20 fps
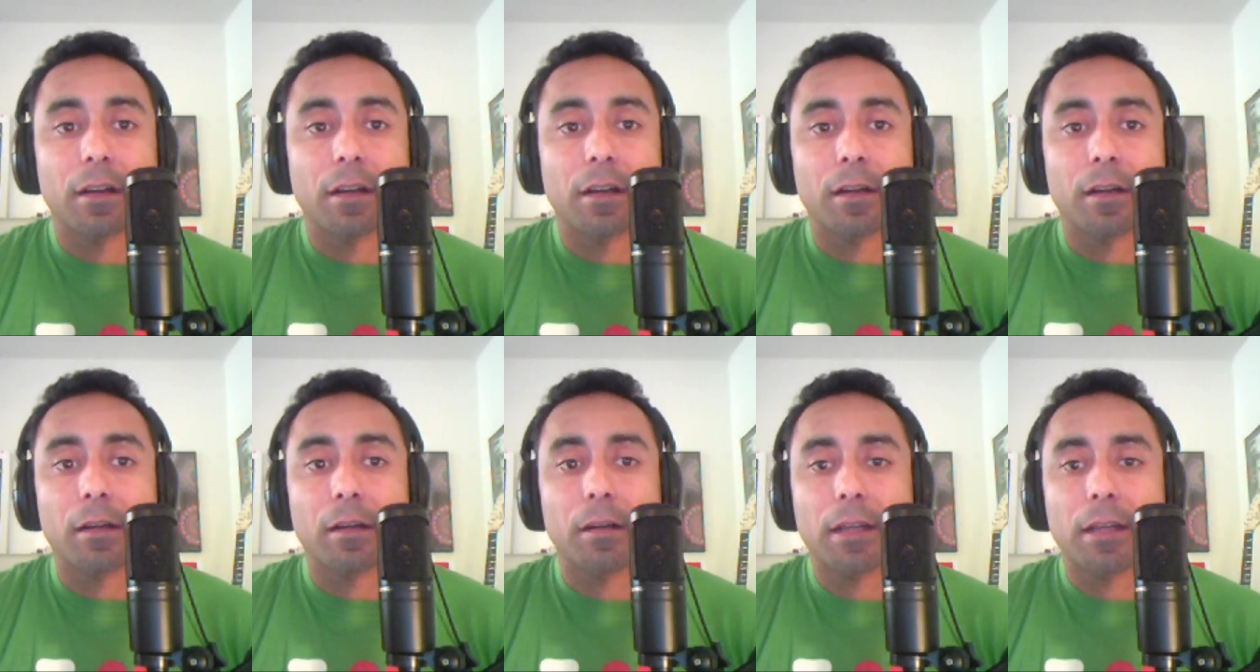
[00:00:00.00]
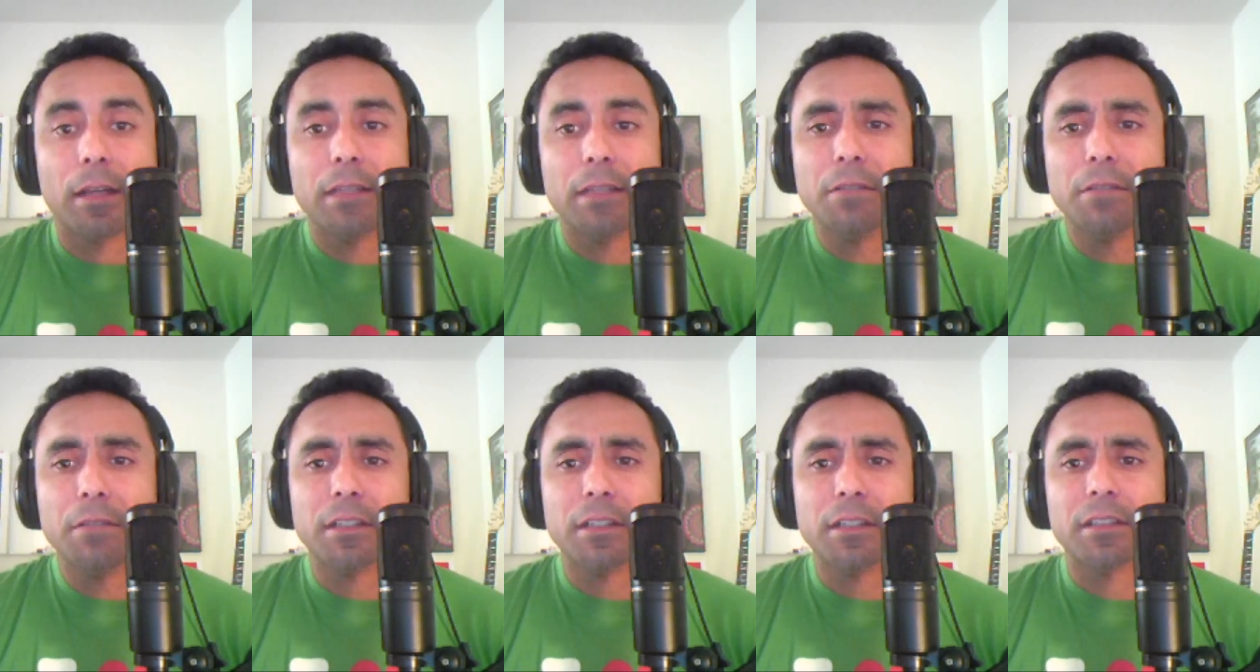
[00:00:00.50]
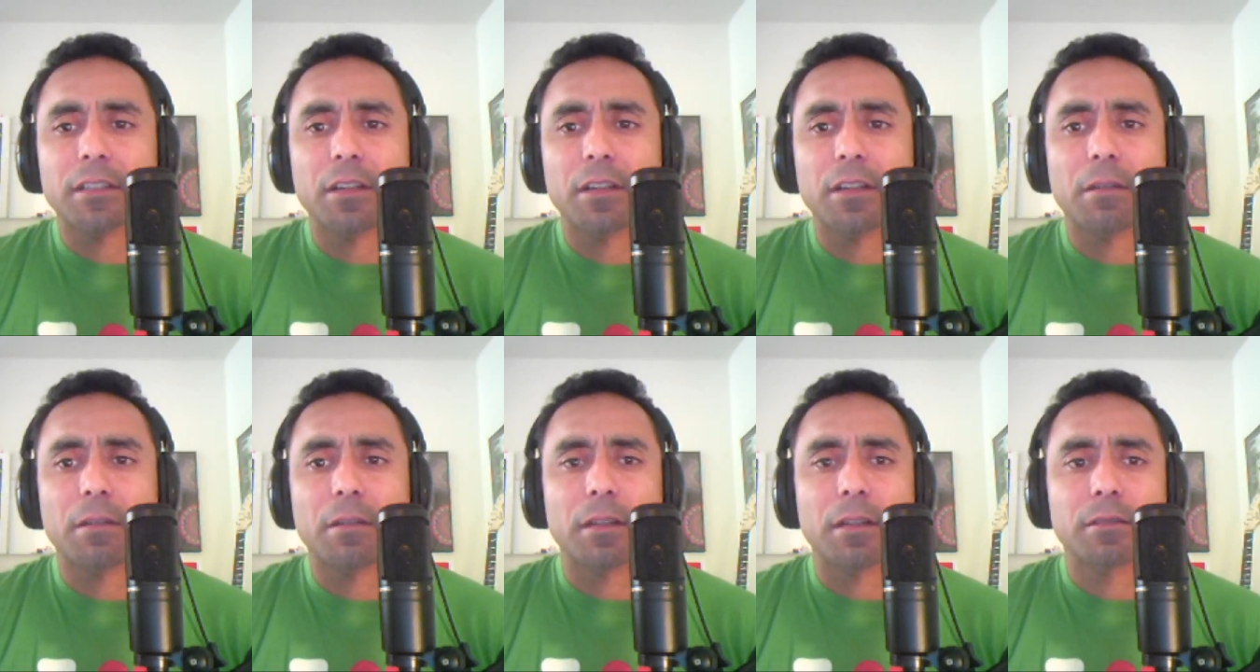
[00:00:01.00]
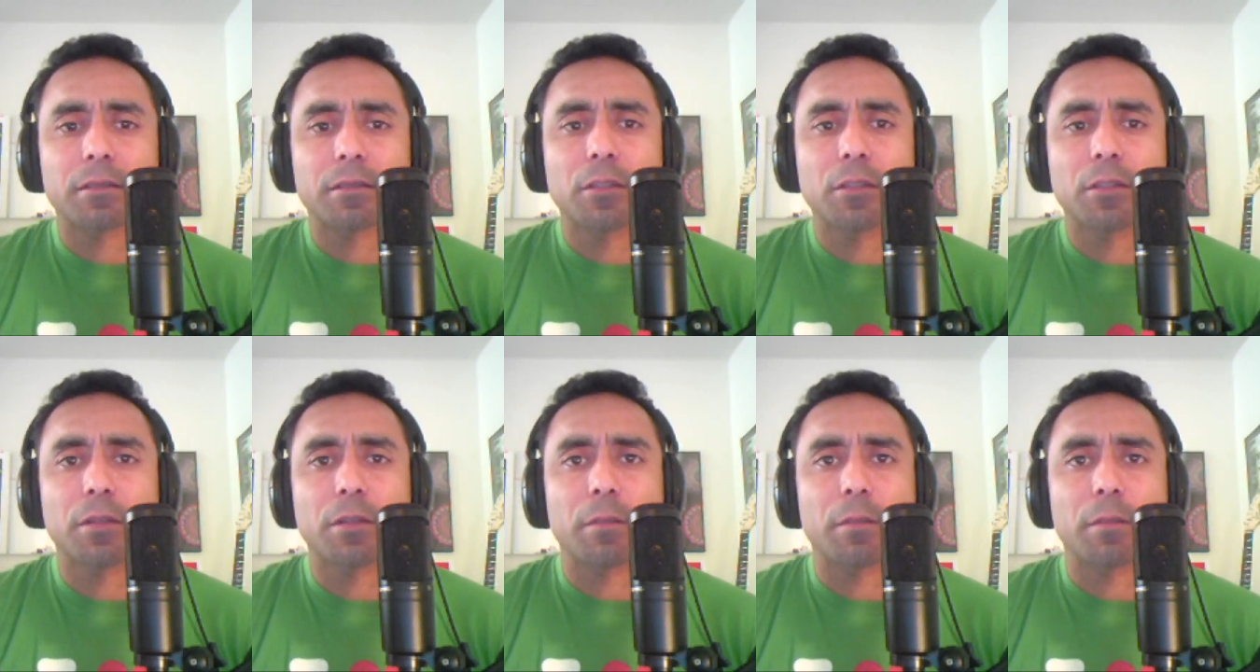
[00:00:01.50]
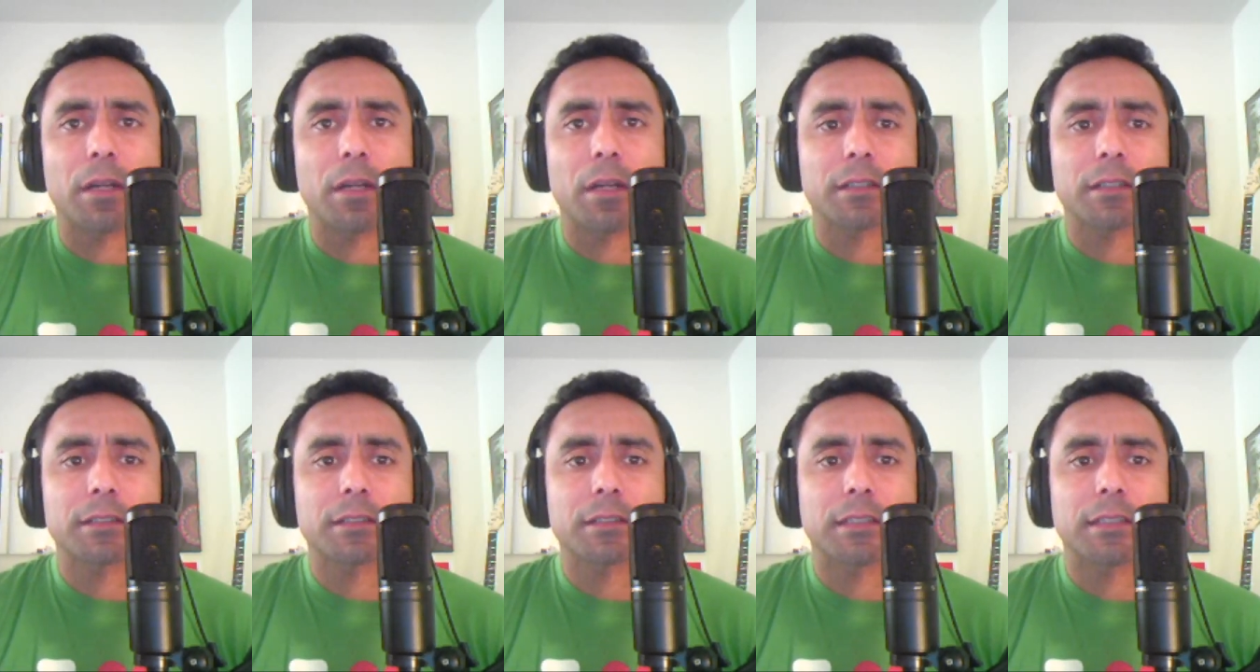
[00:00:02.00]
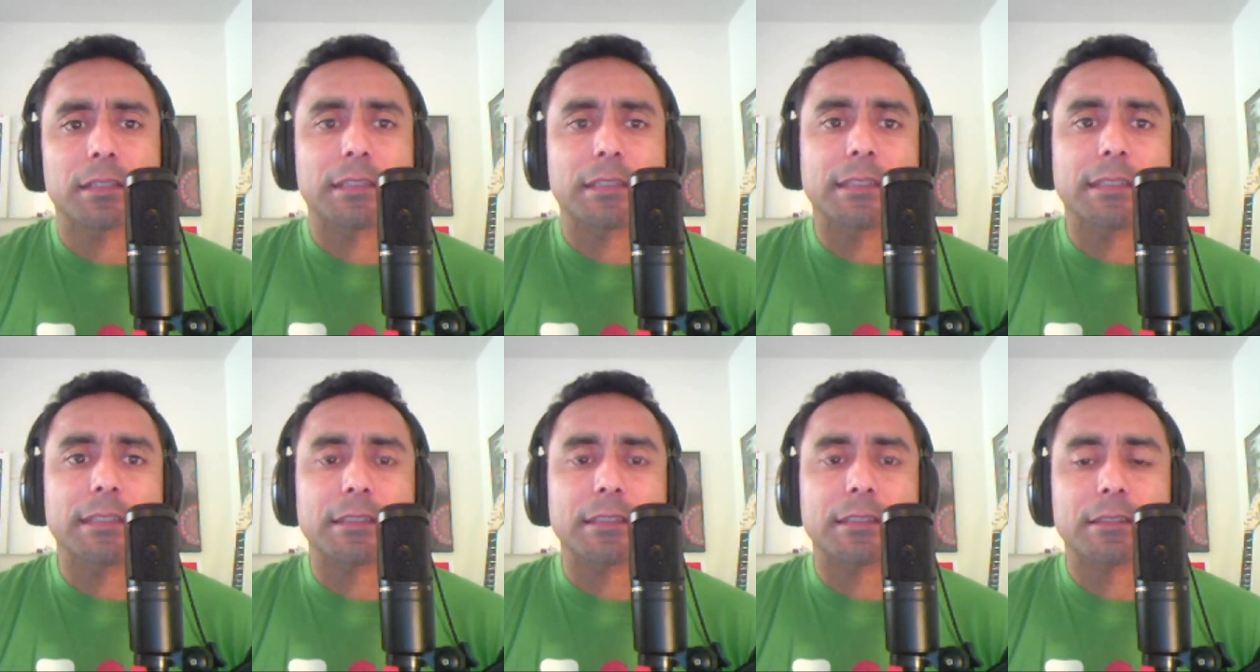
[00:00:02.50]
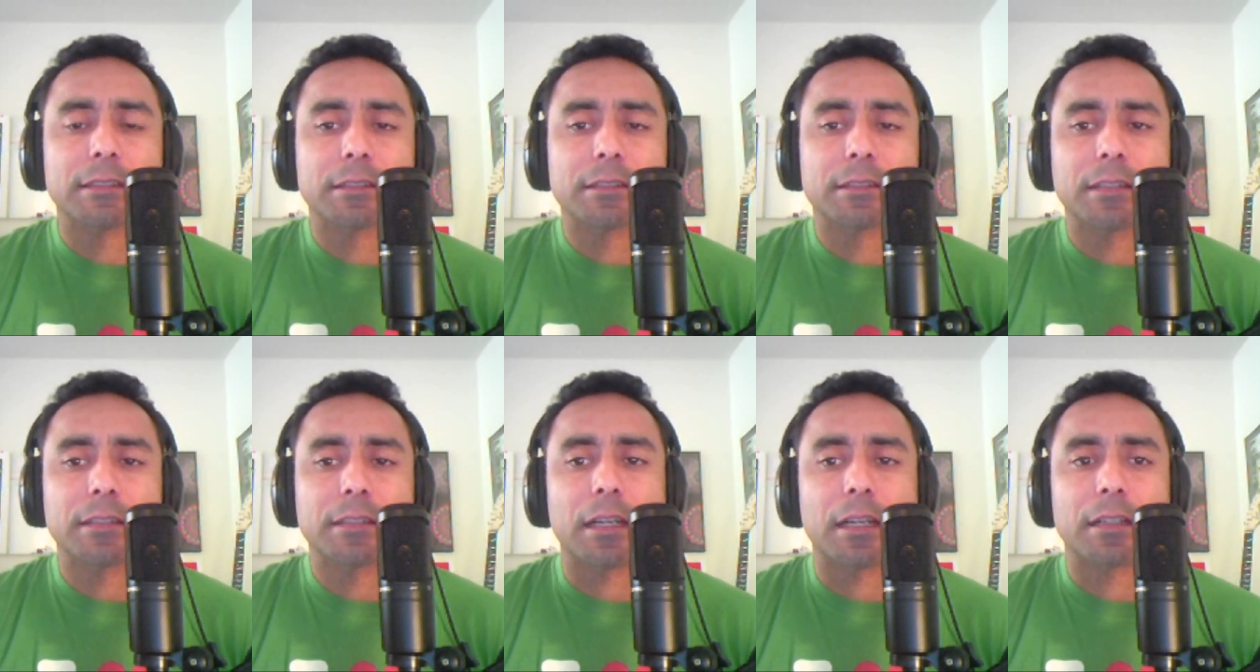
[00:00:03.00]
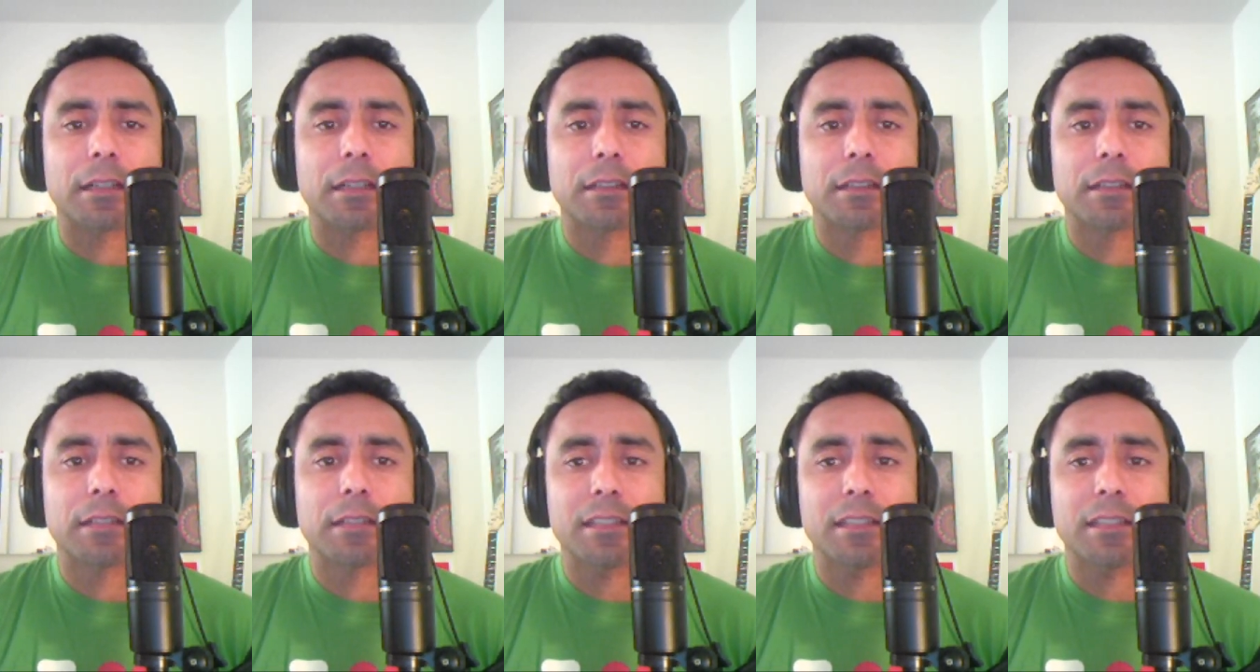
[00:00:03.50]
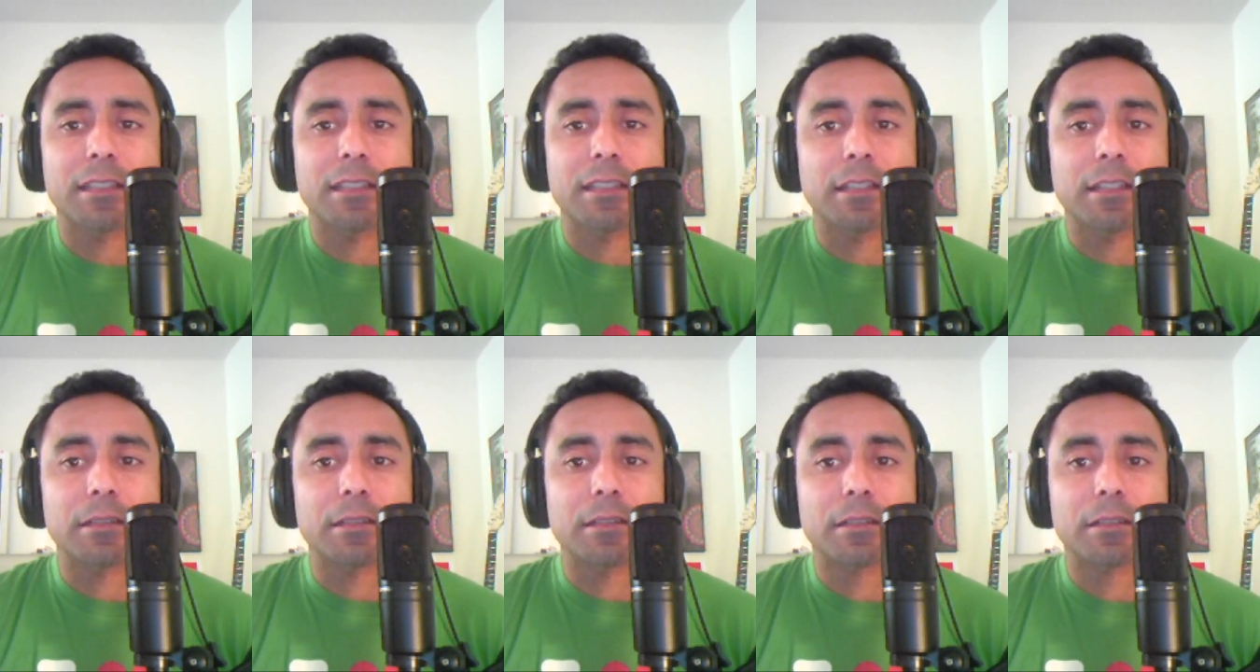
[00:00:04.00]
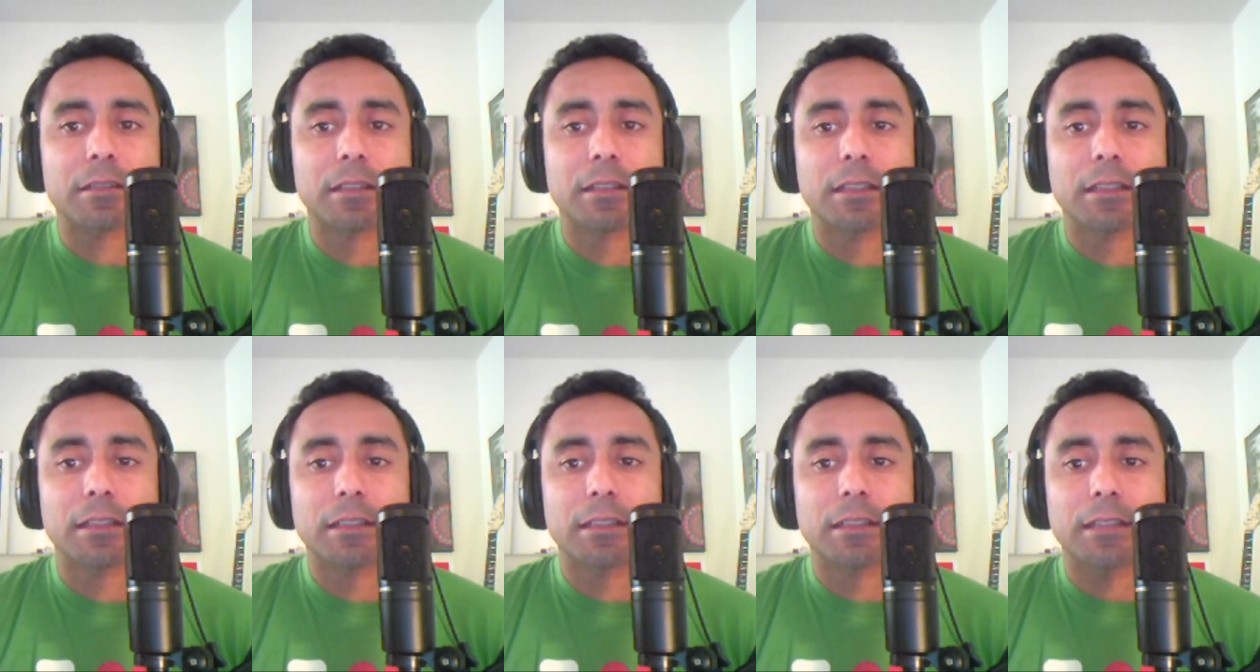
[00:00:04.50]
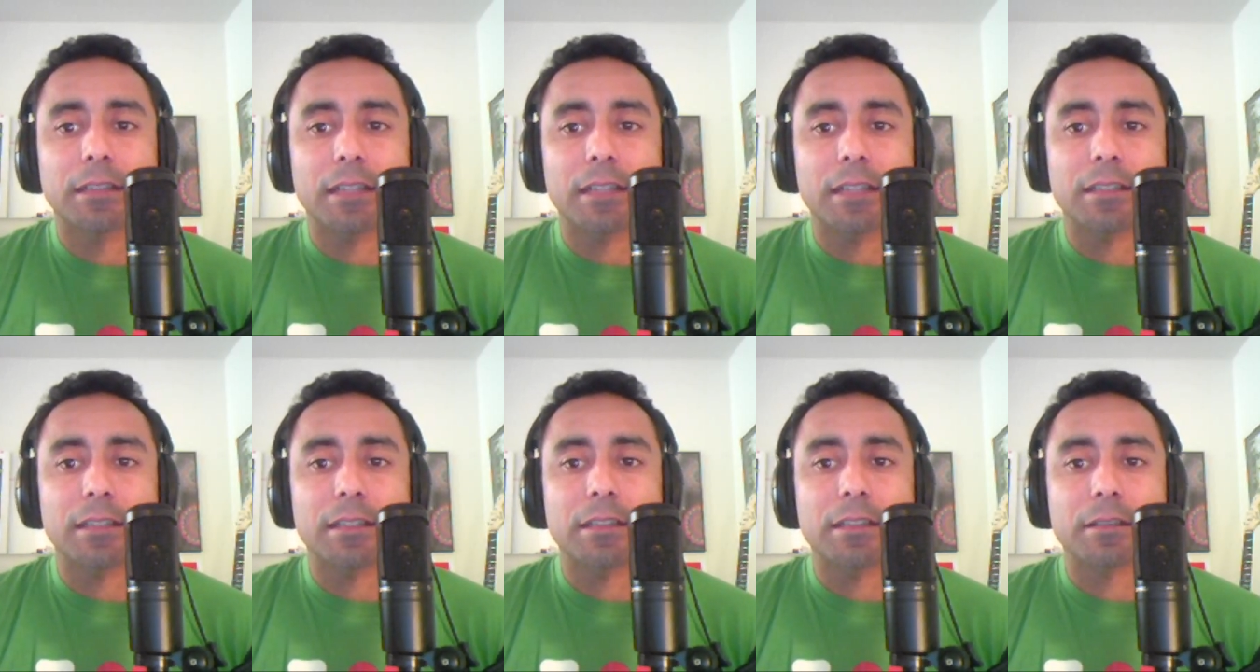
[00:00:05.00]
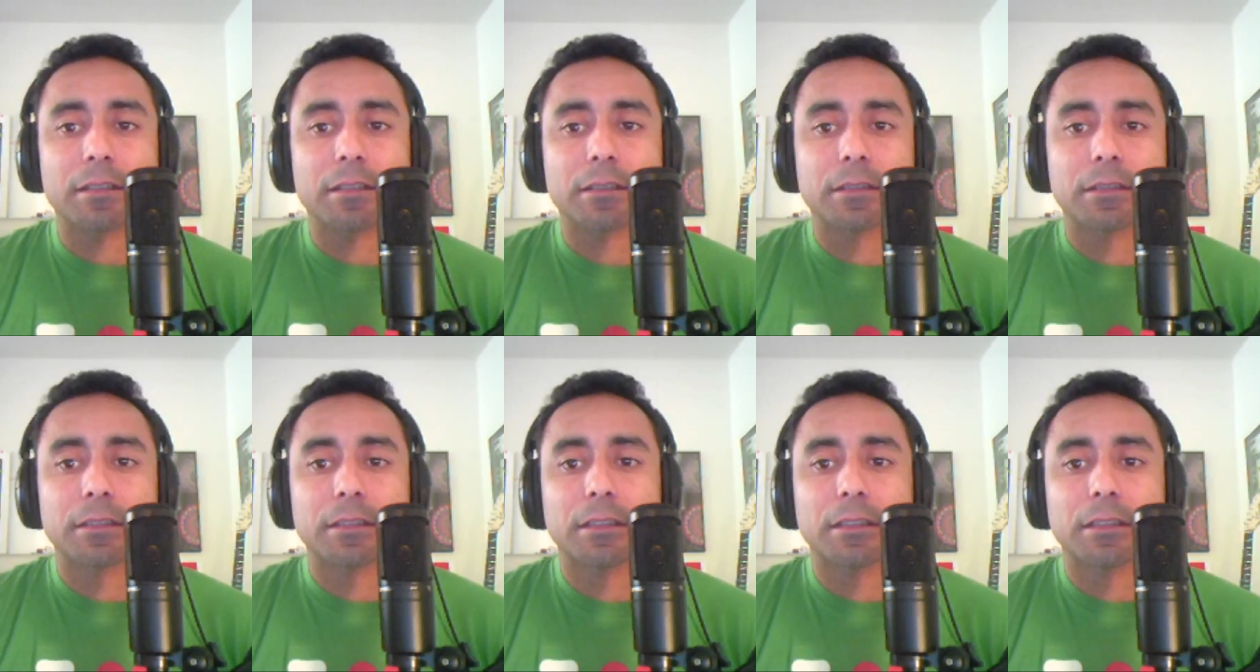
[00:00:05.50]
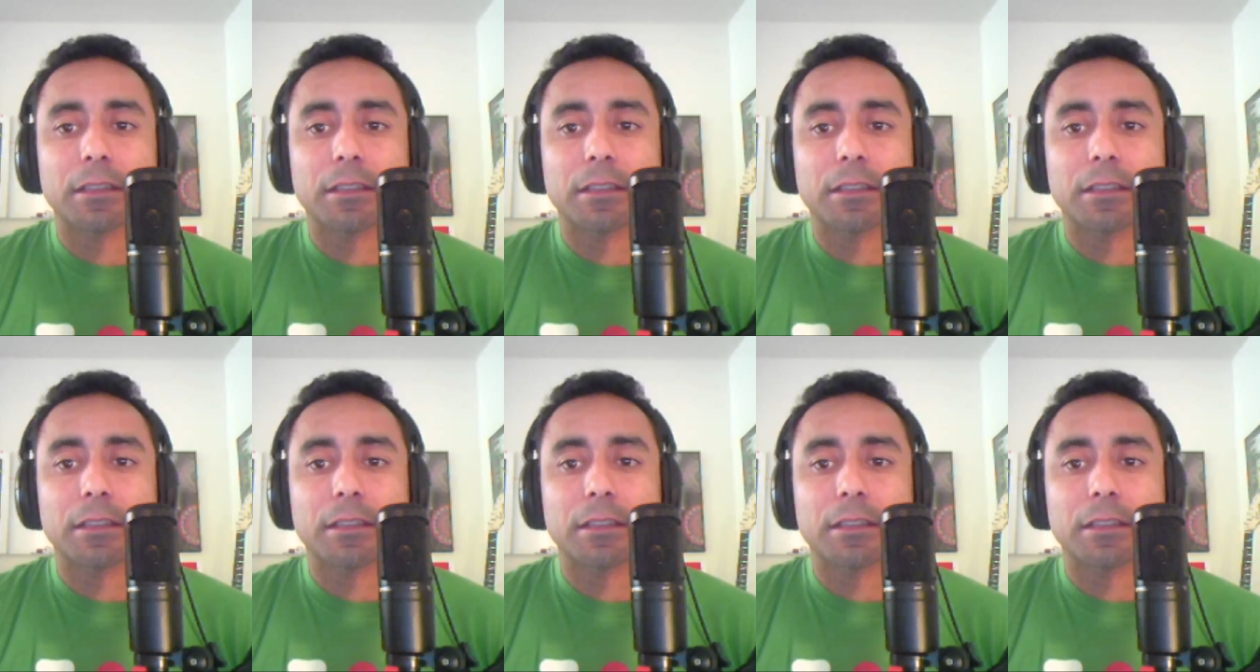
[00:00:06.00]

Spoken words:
I think we're going to start around $200 at least. Yeah, that's a deal. That's a deal.